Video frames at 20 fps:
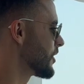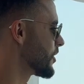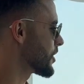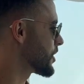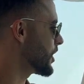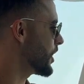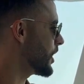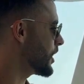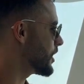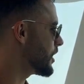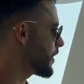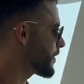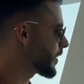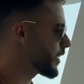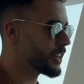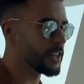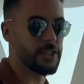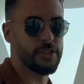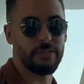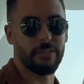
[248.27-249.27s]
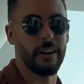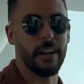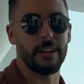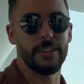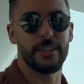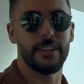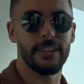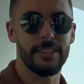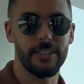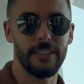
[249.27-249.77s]
to see different
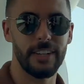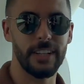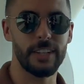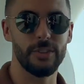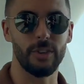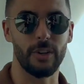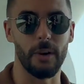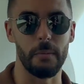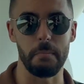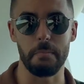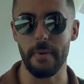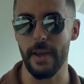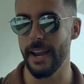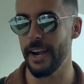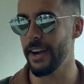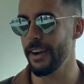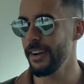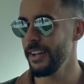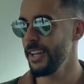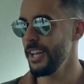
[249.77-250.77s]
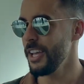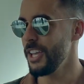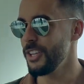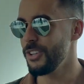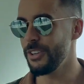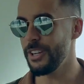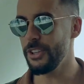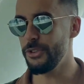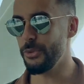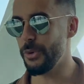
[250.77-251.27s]
structures, you need to compare, you
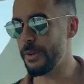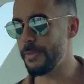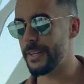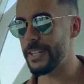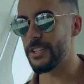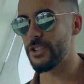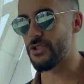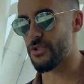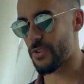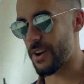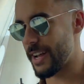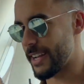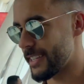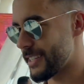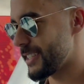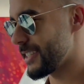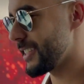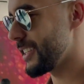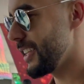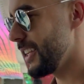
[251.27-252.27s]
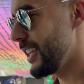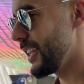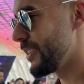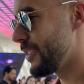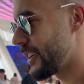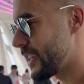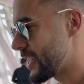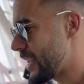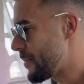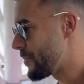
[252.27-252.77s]
need to even trust. For
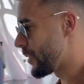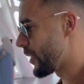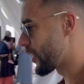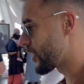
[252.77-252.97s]
example,